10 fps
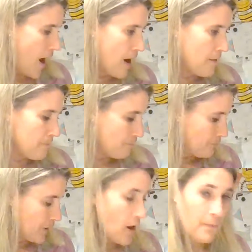Um,
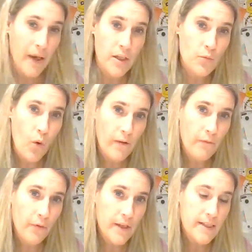on page
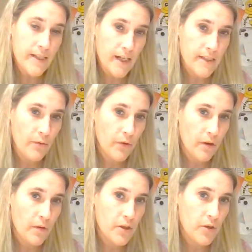146, I
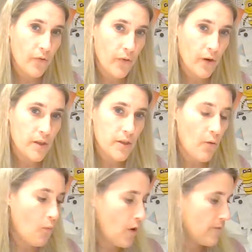really want you to focus
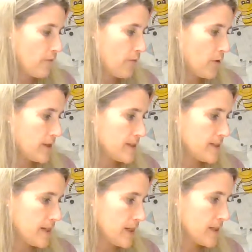on
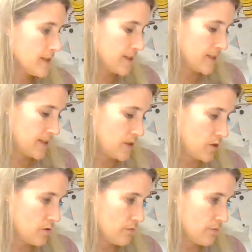146
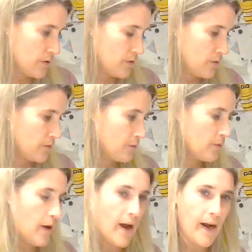
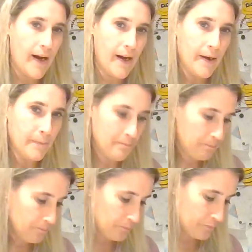through
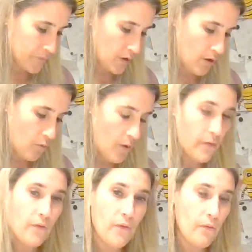um,
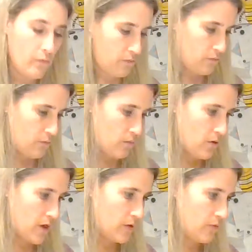one,
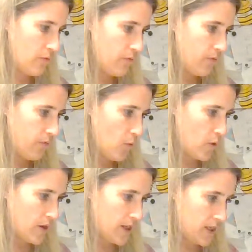
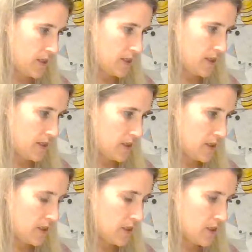140,